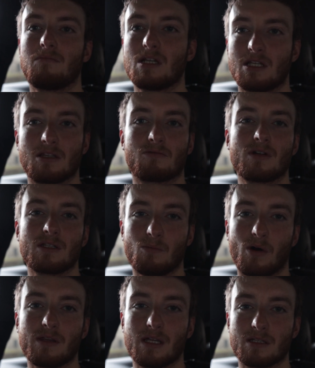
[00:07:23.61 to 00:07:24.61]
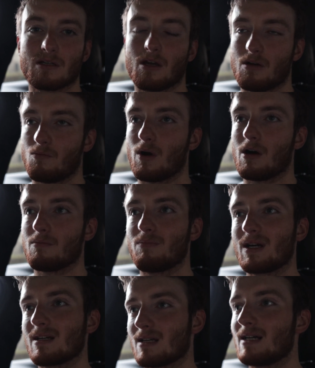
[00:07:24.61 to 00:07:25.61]
this is the reason why things are going well,
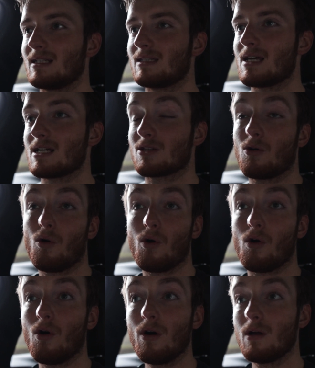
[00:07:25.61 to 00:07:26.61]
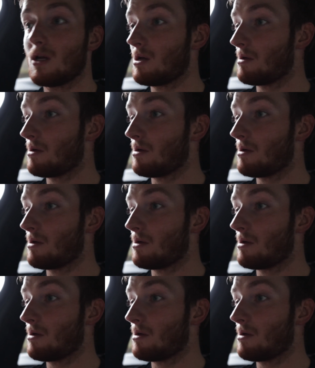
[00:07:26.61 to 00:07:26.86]
because I did this. Or